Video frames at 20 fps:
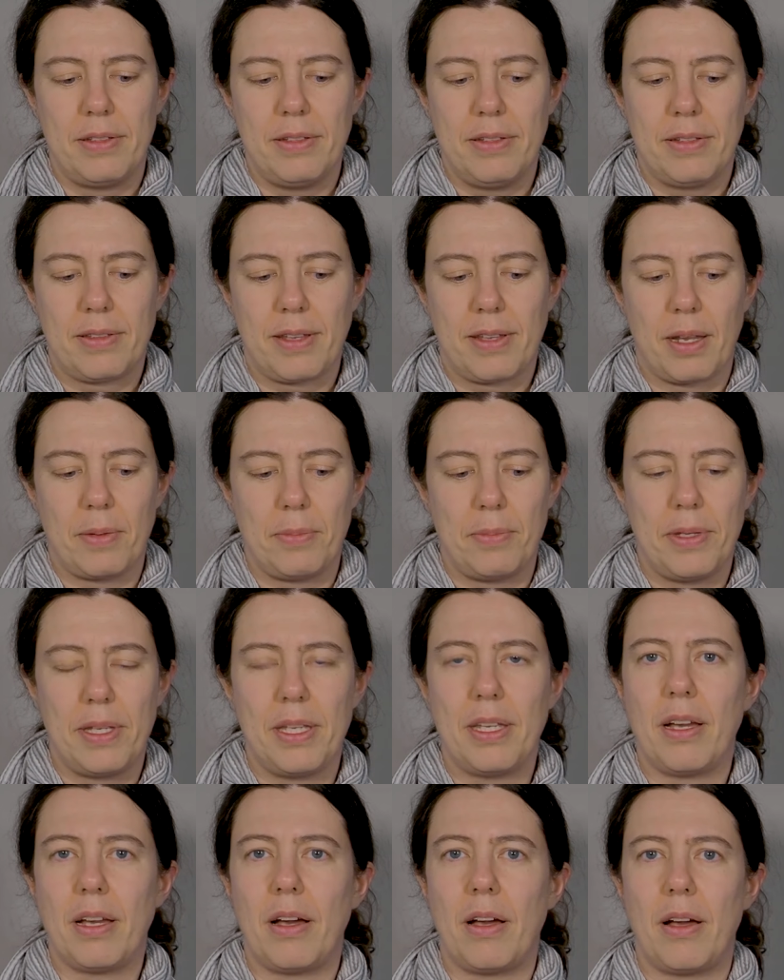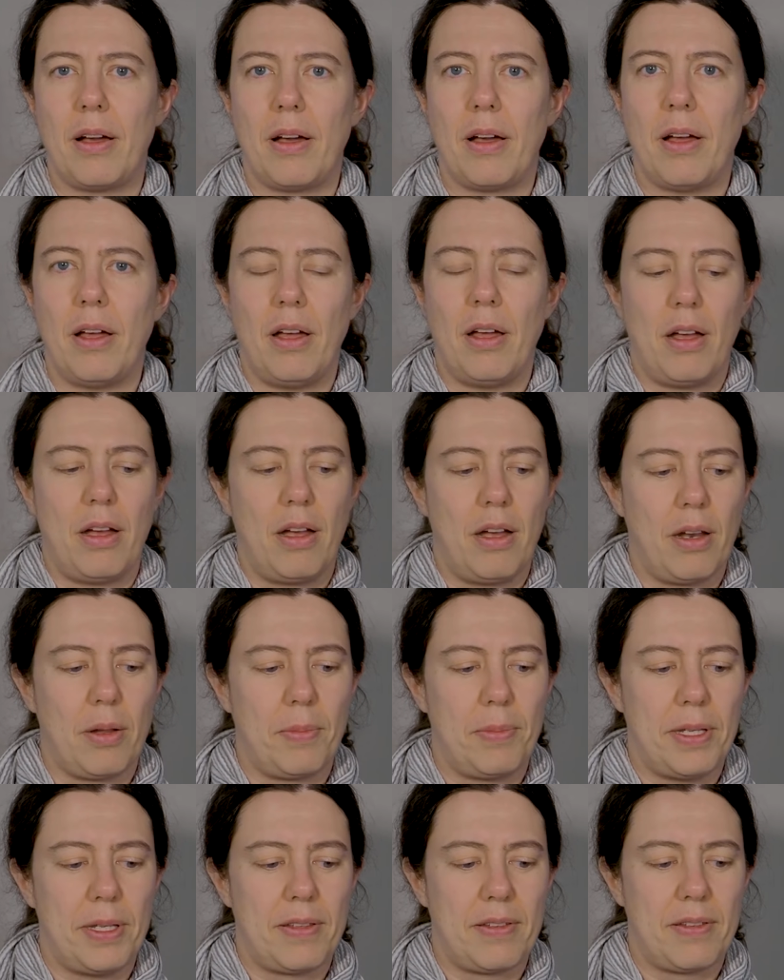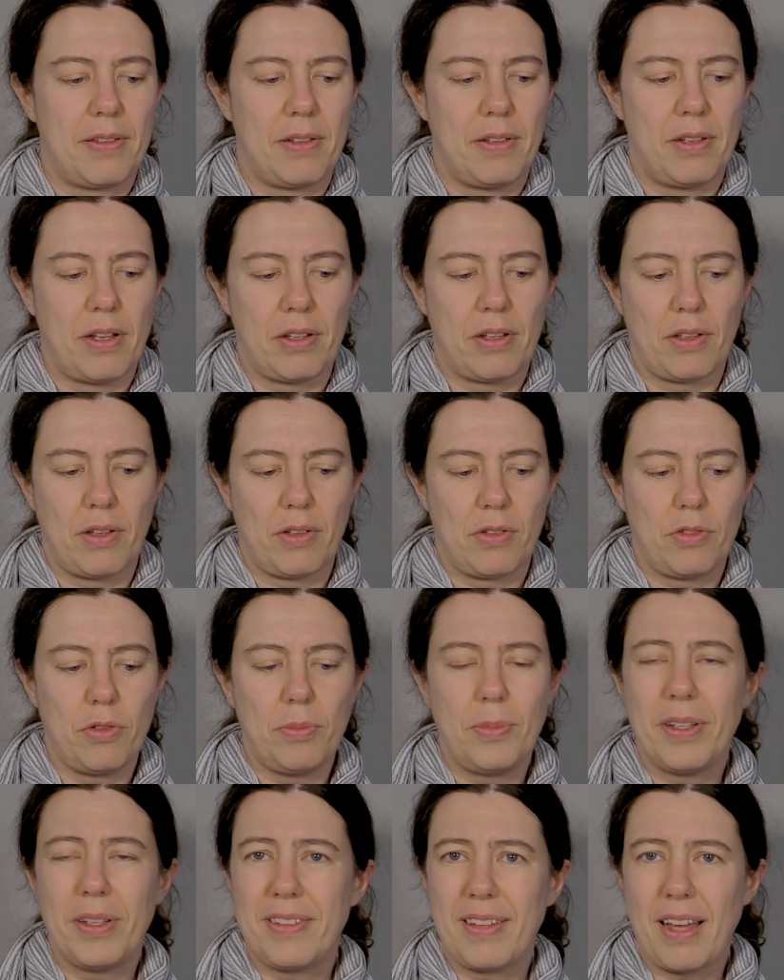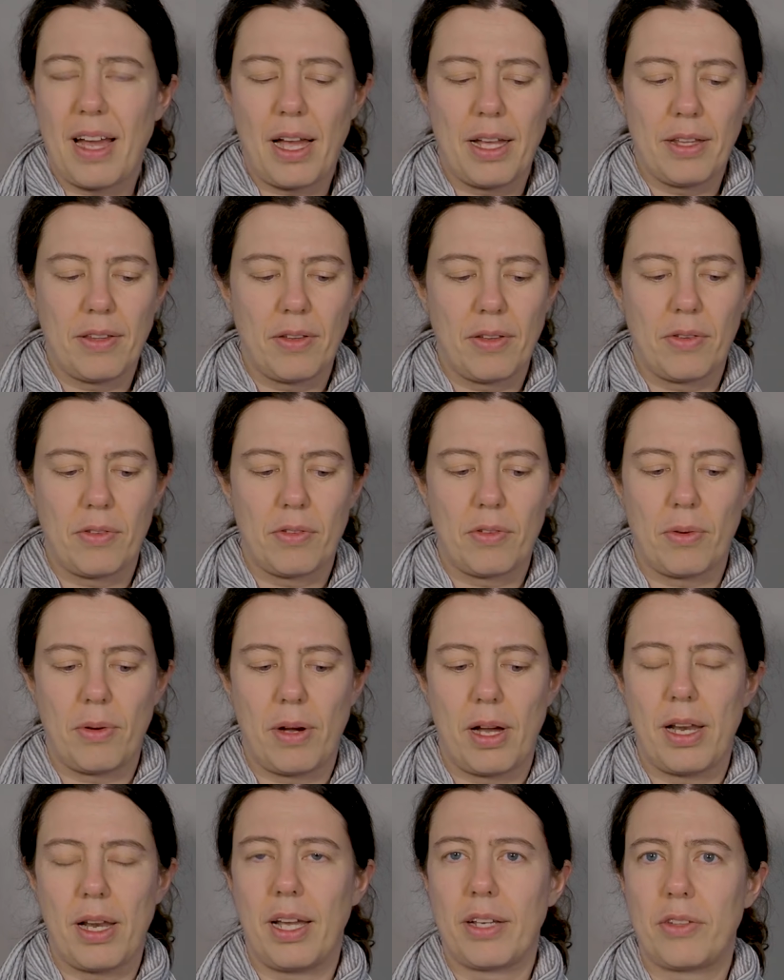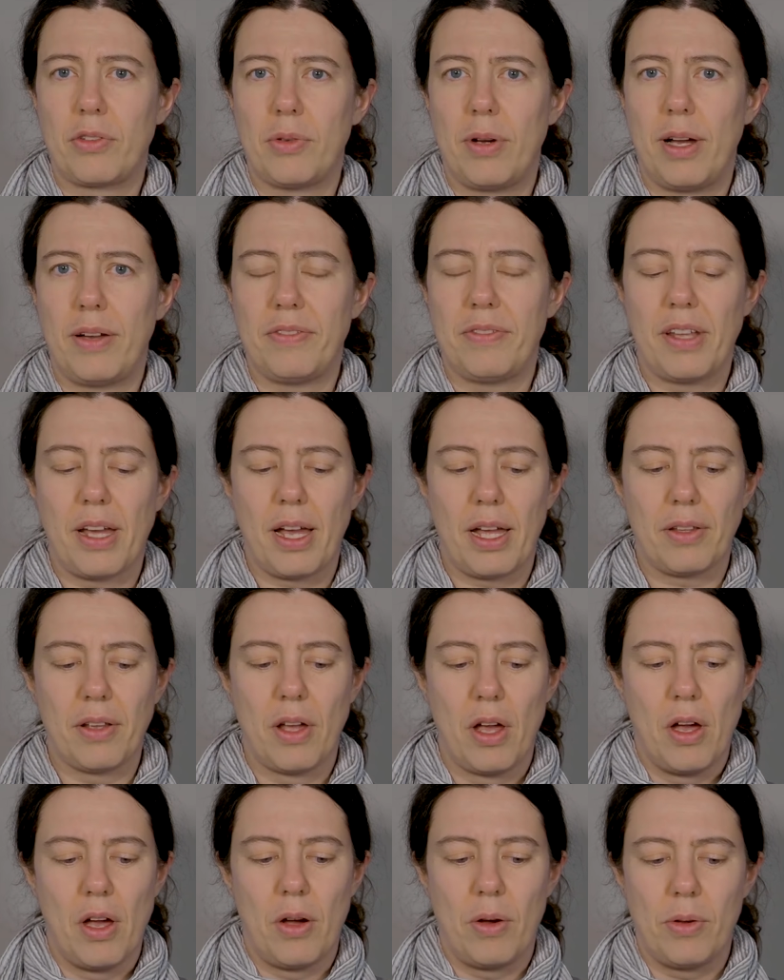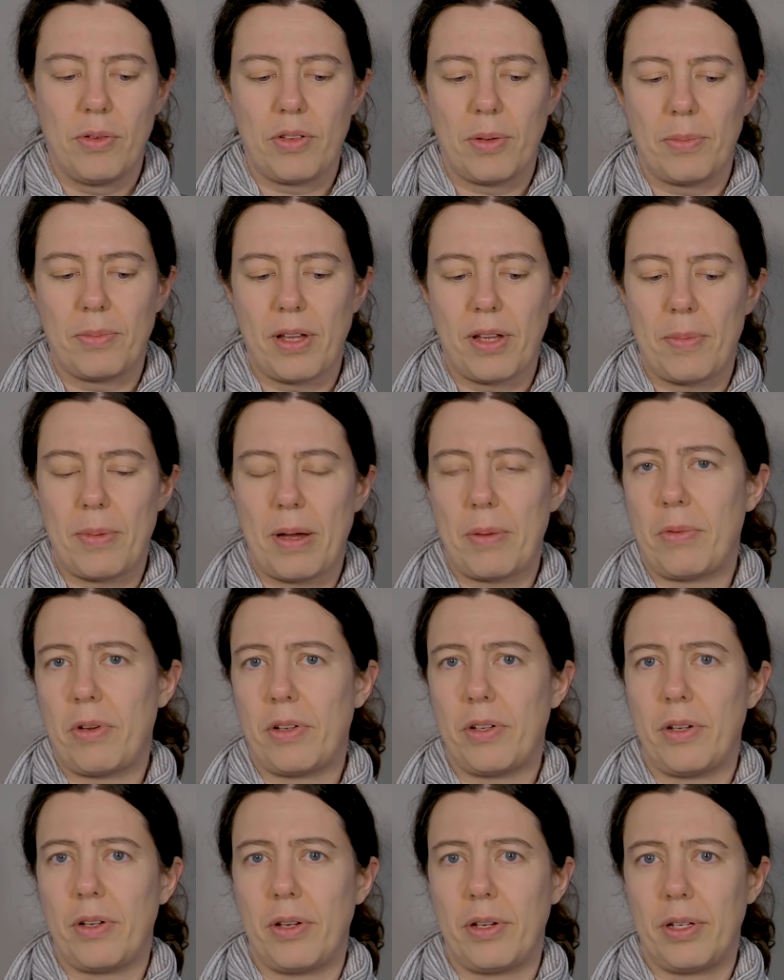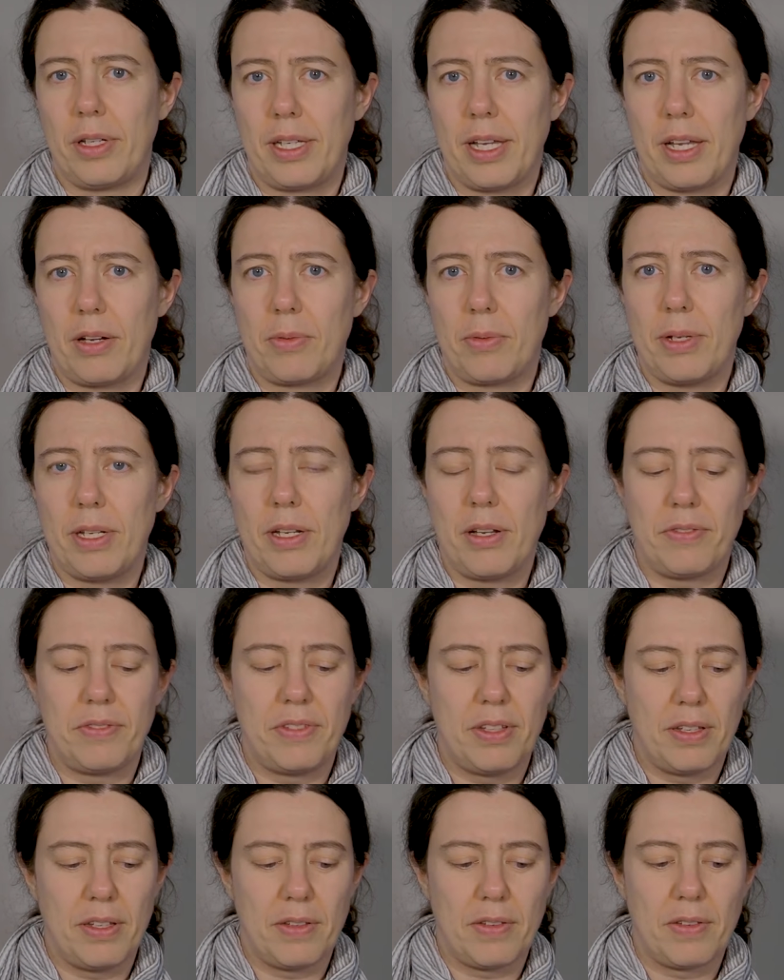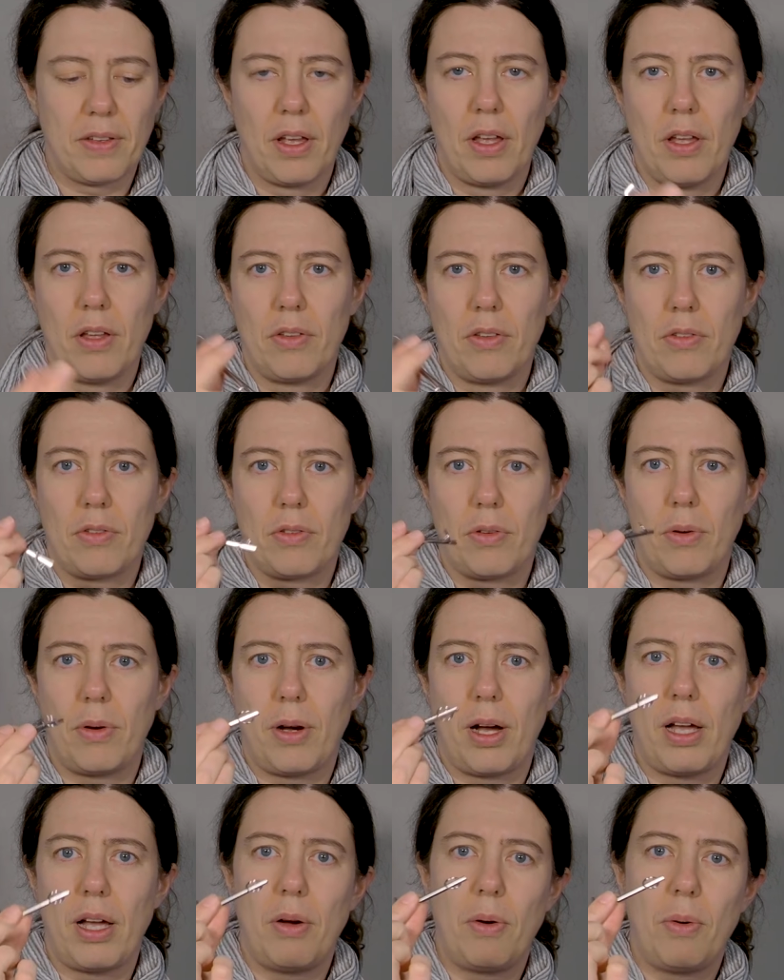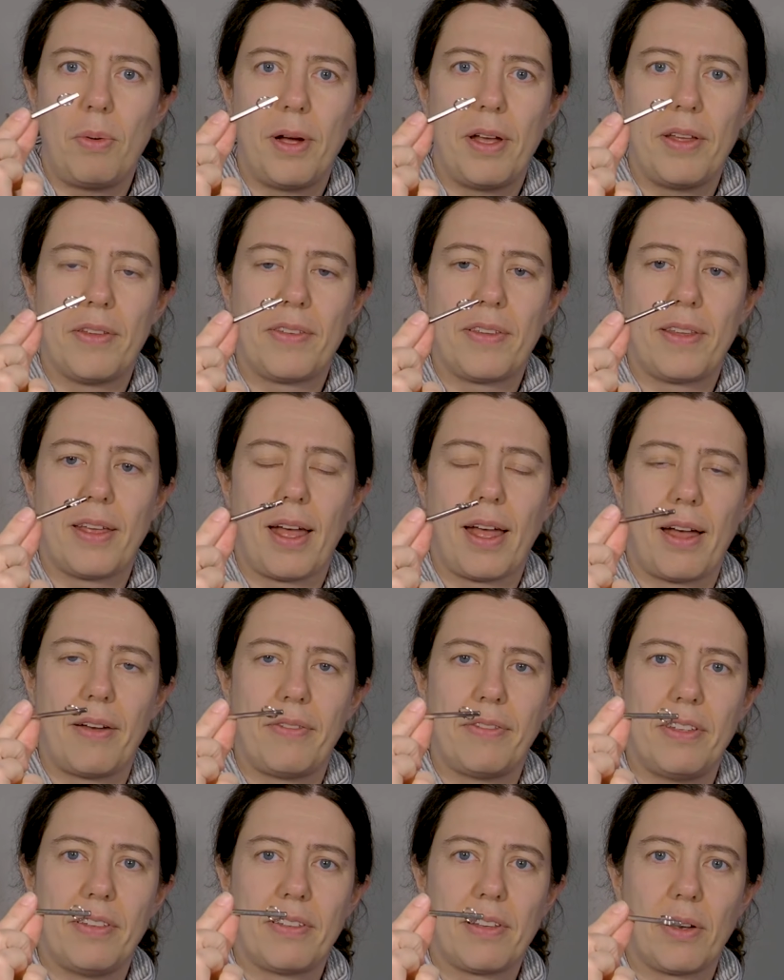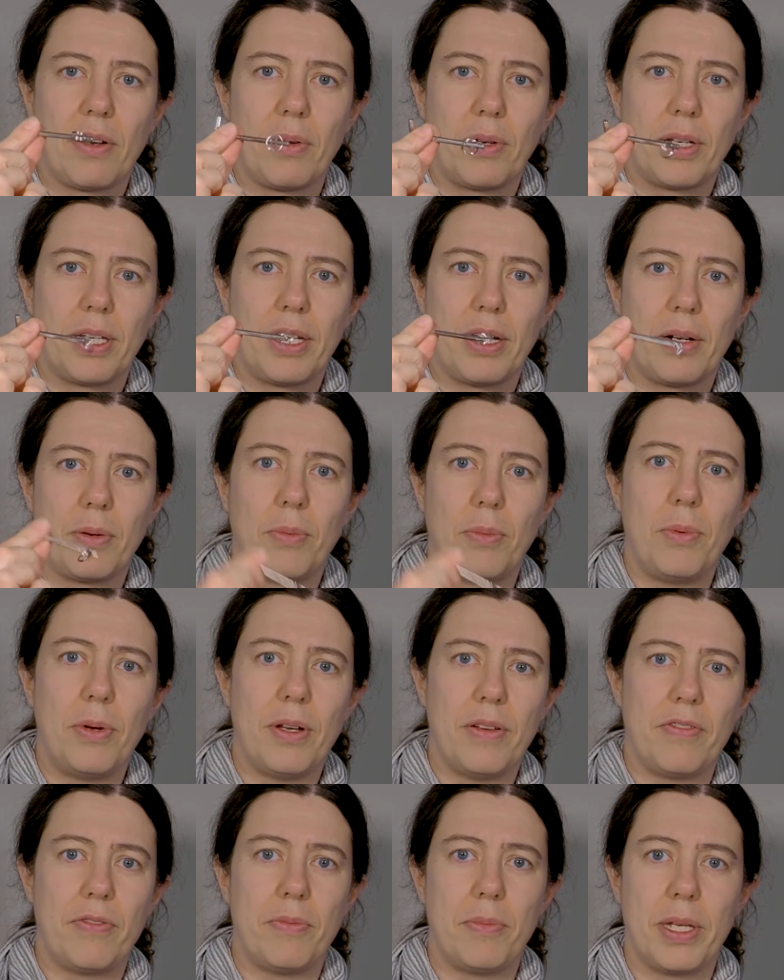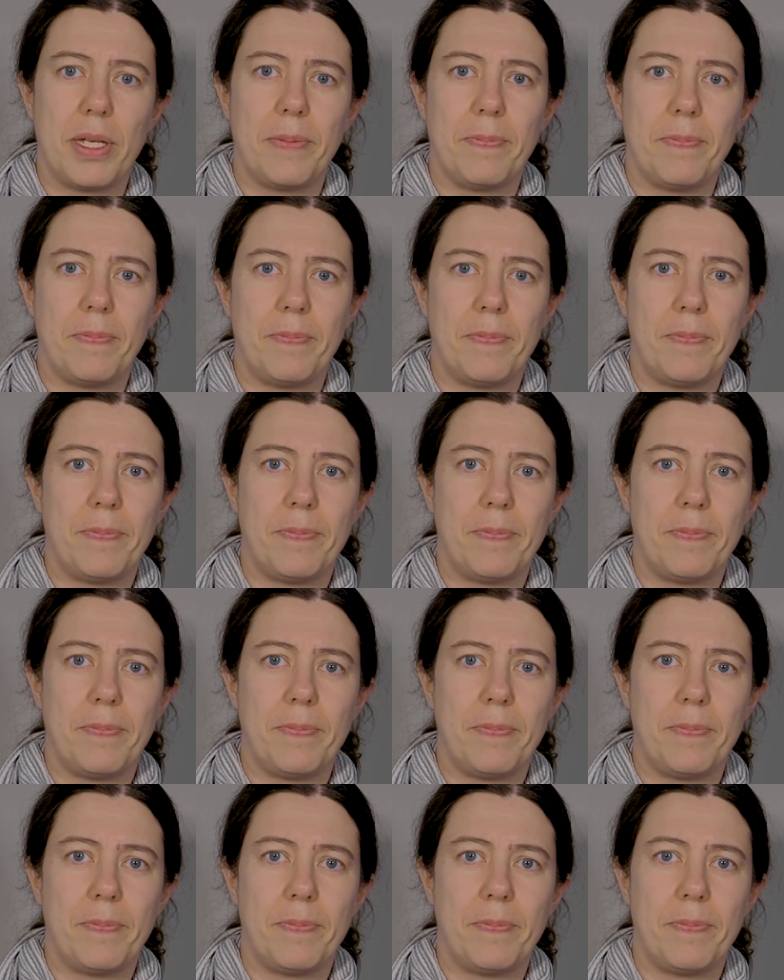this can be a little bit not super tight, so I like to have that. Or sometimes I want to get rid of this, so I always have this little gear with me.